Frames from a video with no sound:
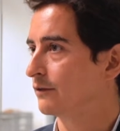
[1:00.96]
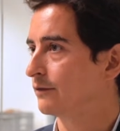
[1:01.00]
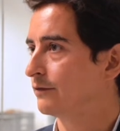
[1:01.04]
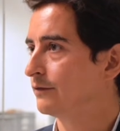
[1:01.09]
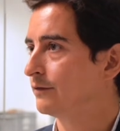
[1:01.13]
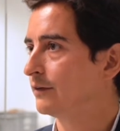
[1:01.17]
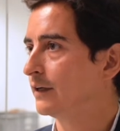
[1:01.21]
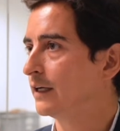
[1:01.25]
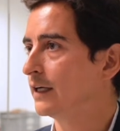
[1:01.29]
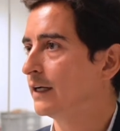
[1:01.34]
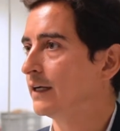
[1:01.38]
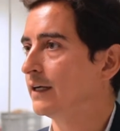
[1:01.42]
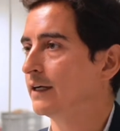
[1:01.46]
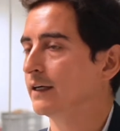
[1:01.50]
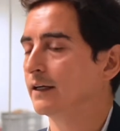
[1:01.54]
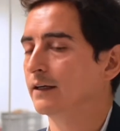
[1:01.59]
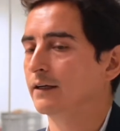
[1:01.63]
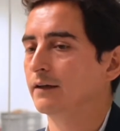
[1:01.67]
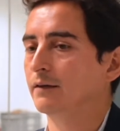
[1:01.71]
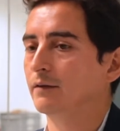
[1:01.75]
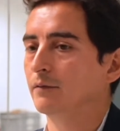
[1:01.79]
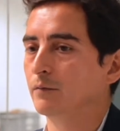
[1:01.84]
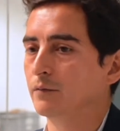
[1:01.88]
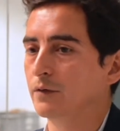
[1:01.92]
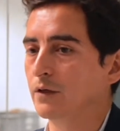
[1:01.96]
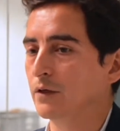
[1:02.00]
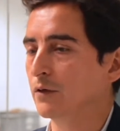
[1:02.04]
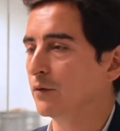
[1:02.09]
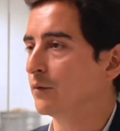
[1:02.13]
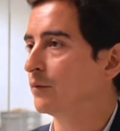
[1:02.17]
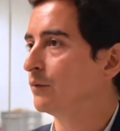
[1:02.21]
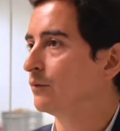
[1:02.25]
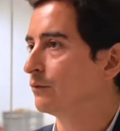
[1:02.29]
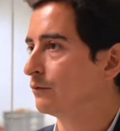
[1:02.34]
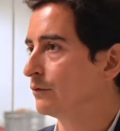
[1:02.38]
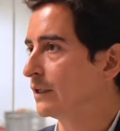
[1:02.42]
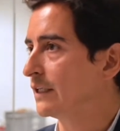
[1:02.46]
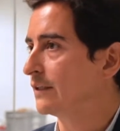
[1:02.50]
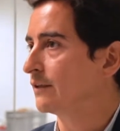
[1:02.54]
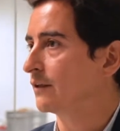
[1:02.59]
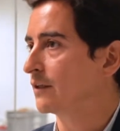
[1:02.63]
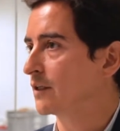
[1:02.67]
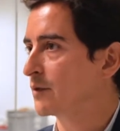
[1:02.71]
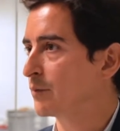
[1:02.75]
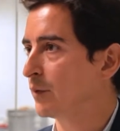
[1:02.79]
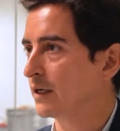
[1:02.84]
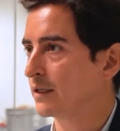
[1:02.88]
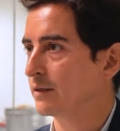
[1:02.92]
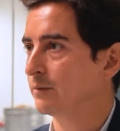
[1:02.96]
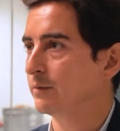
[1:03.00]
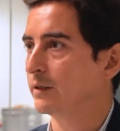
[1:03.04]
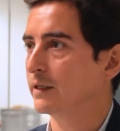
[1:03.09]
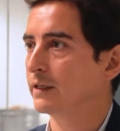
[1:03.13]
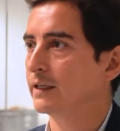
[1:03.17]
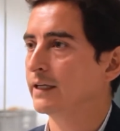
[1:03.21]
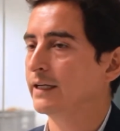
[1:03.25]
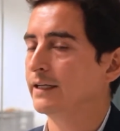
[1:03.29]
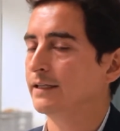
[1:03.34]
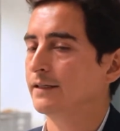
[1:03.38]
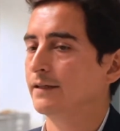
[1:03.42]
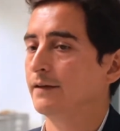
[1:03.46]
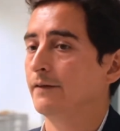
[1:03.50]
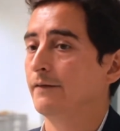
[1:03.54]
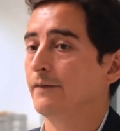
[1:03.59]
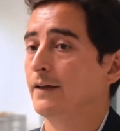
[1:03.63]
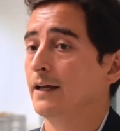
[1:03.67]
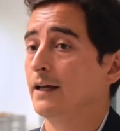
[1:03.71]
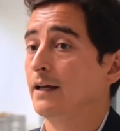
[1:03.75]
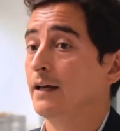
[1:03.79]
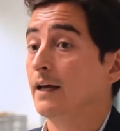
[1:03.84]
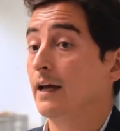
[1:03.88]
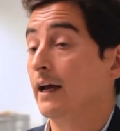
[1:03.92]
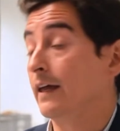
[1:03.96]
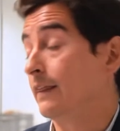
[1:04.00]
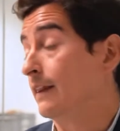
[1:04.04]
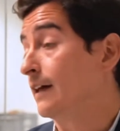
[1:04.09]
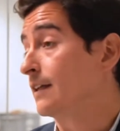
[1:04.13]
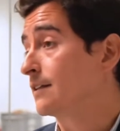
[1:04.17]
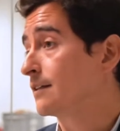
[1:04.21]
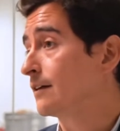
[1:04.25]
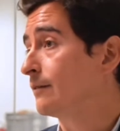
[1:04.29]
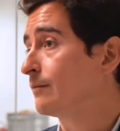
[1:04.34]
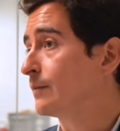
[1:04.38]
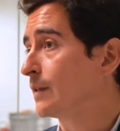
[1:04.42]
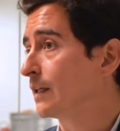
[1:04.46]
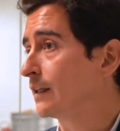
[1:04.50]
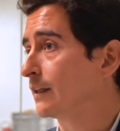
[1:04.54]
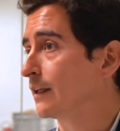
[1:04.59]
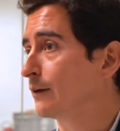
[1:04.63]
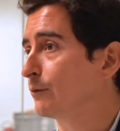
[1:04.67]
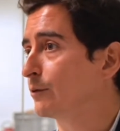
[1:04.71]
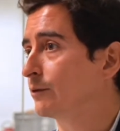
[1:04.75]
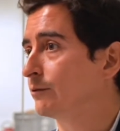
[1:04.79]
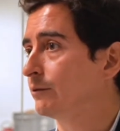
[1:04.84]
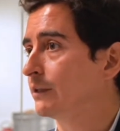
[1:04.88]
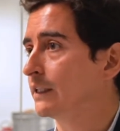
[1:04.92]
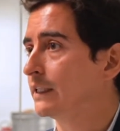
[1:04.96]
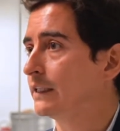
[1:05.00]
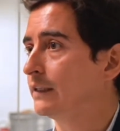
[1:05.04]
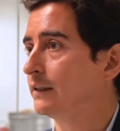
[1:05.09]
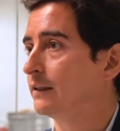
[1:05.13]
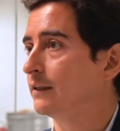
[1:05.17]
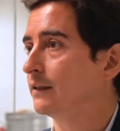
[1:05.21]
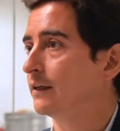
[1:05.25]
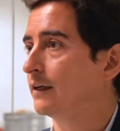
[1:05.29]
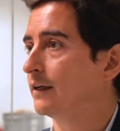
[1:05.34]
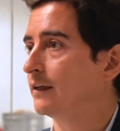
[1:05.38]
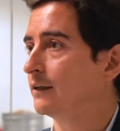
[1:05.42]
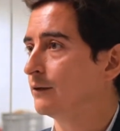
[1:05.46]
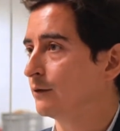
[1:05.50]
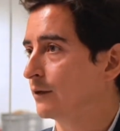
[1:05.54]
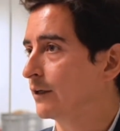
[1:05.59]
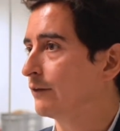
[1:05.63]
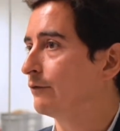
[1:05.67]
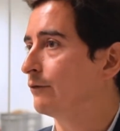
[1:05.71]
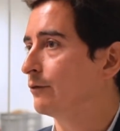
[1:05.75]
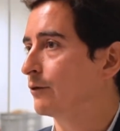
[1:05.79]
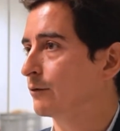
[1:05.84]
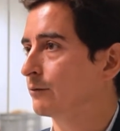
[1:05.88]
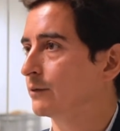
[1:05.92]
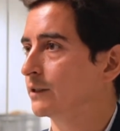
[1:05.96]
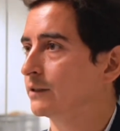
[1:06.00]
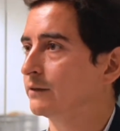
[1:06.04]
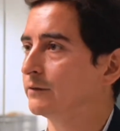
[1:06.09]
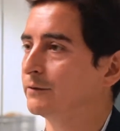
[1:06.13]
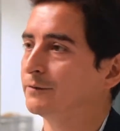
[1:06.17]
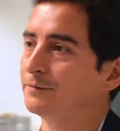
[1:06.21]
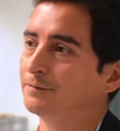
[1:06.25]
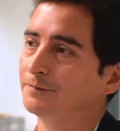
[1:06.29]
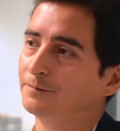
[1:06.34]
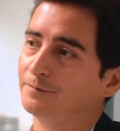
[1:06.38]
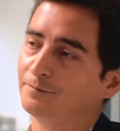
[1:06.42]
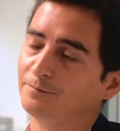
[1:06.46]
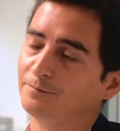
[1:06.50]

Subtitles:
of new research possibilities, and that's something that we're really looking forward to.